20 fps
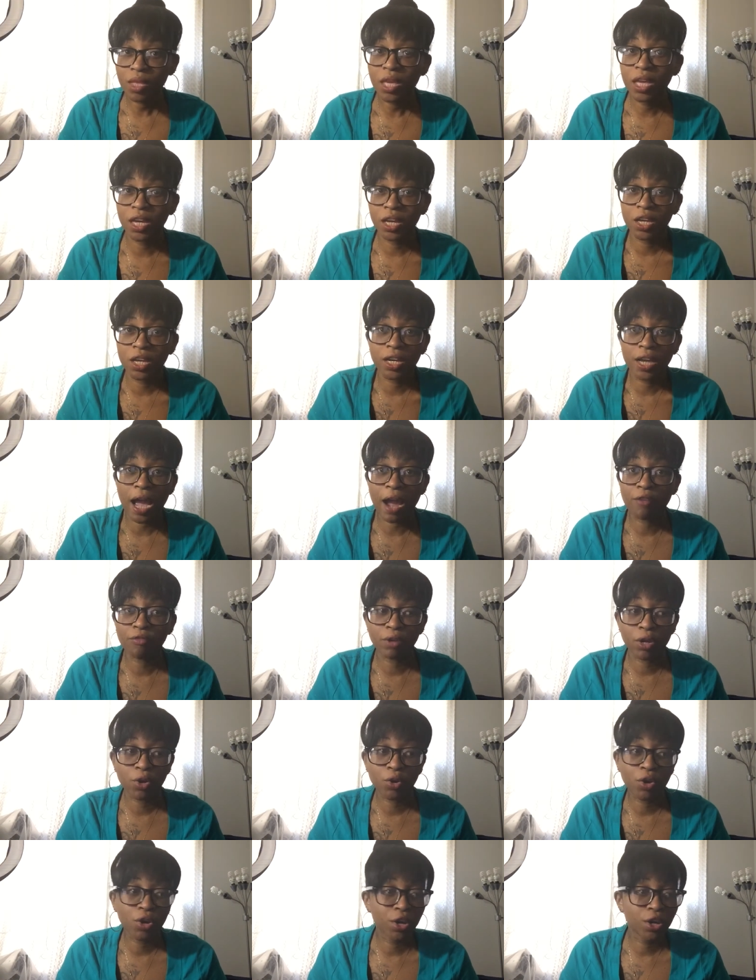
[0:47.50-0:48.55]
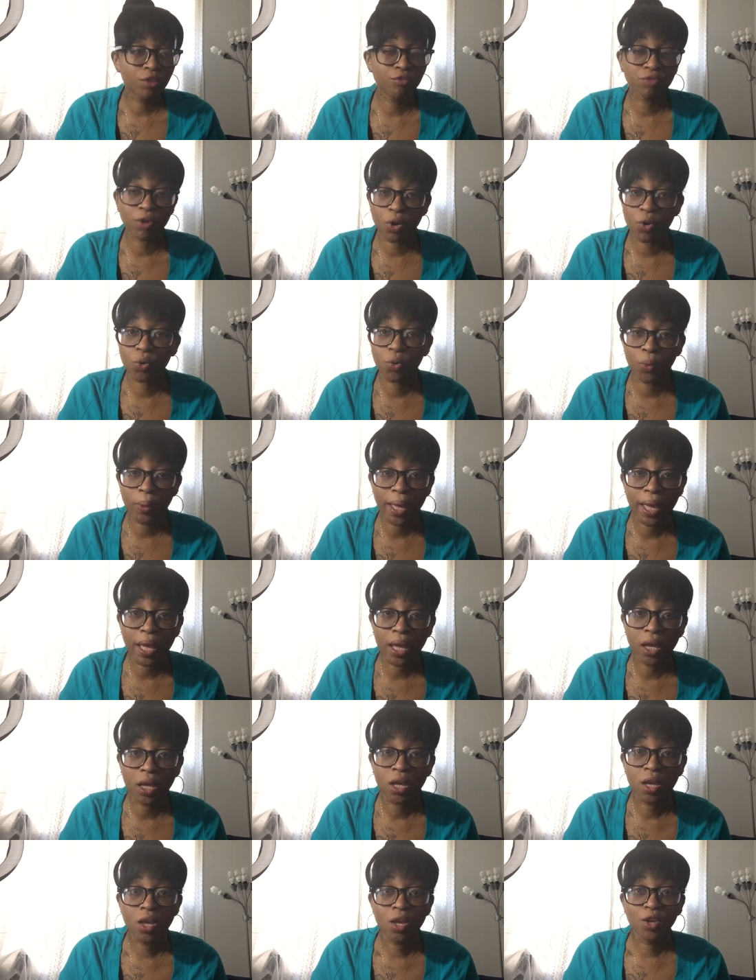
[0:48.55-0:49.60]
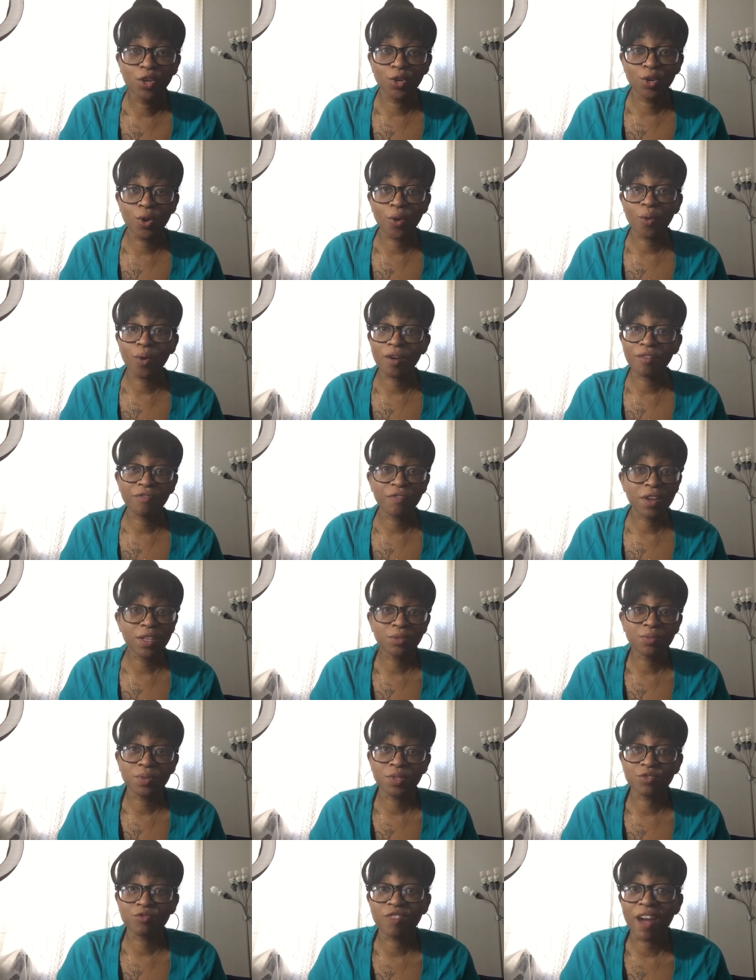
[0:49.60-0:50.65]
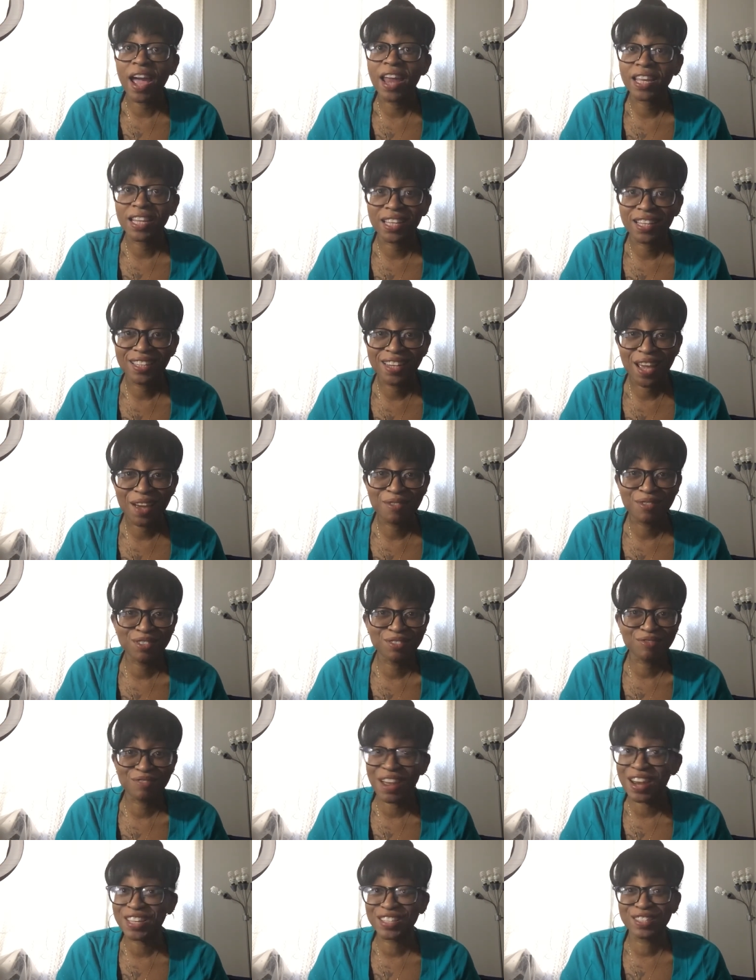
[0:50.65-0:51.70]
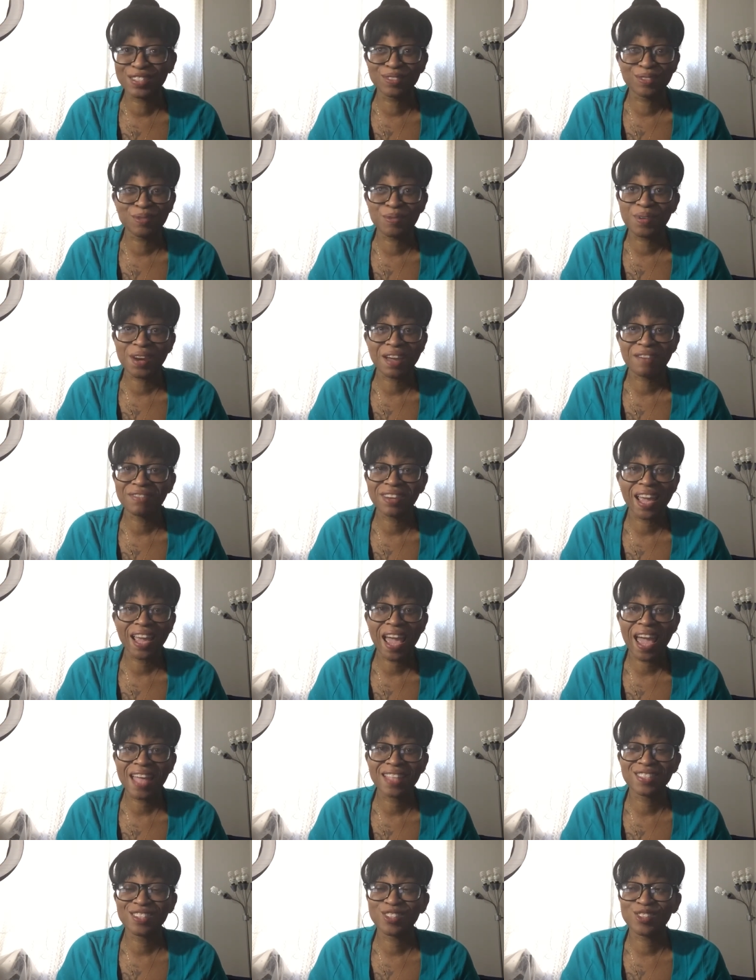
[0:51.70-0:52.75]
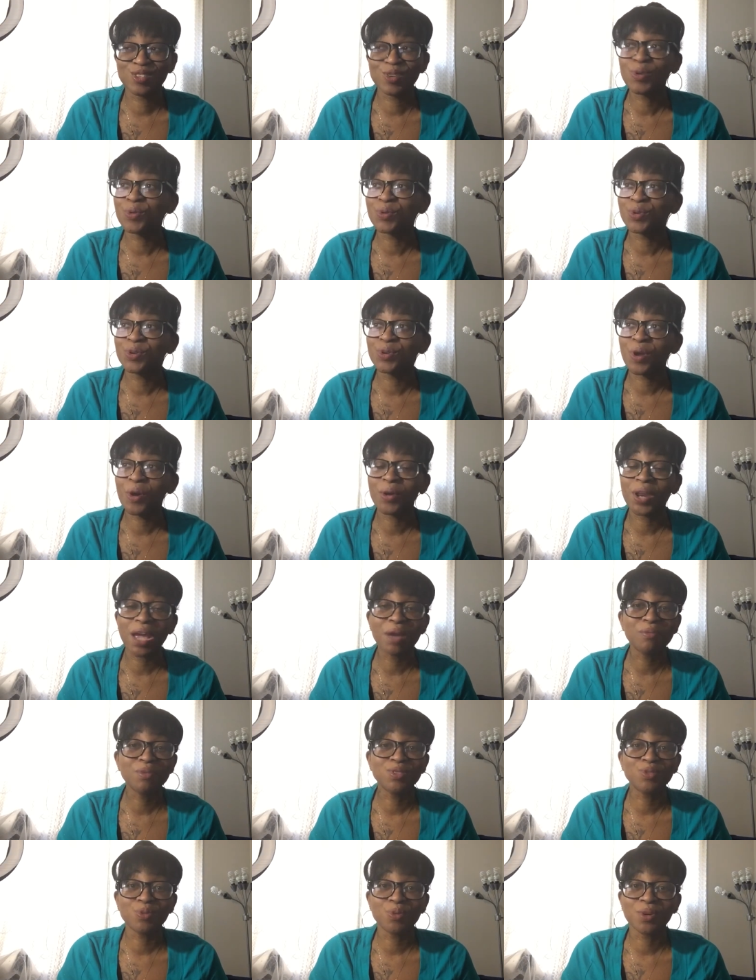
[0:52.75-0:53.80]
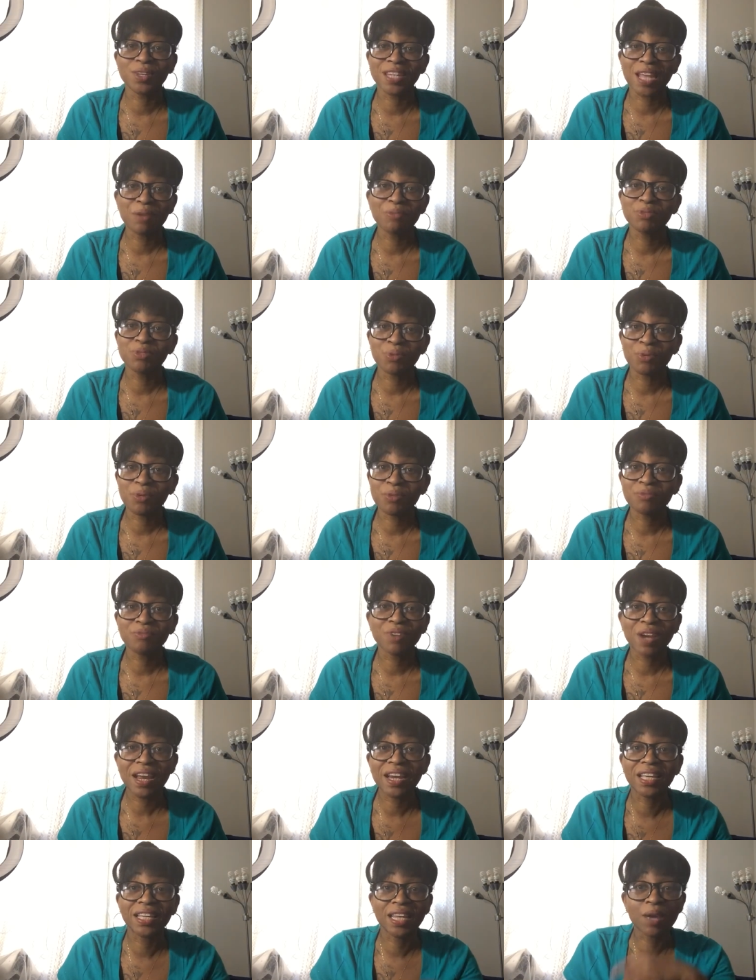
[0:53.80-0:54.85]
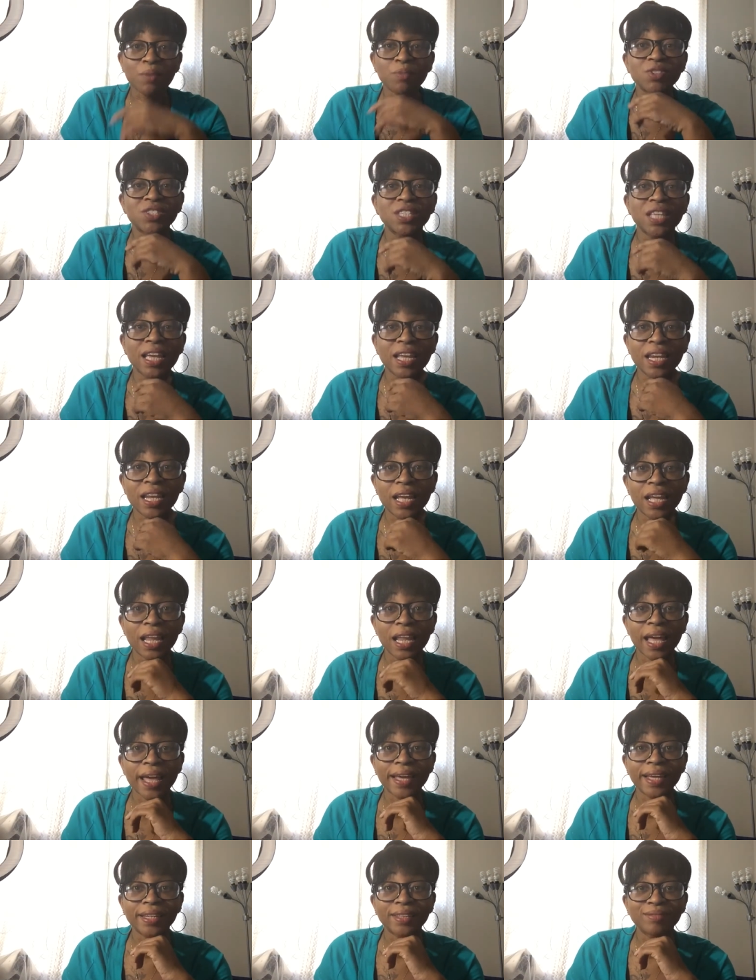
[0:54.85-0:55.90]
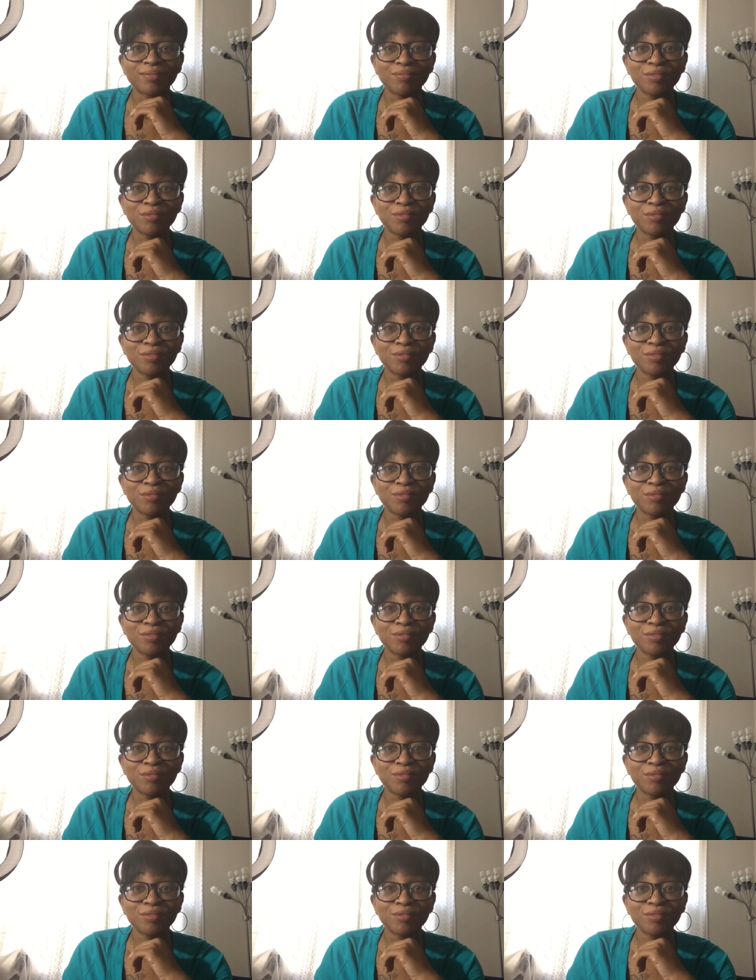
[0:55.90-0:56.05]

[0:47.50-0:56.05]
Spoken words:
it could have got real hood real quick. Her friends was ready. They was ready to do whatever they had to do. They was on ready. They was sitting there like.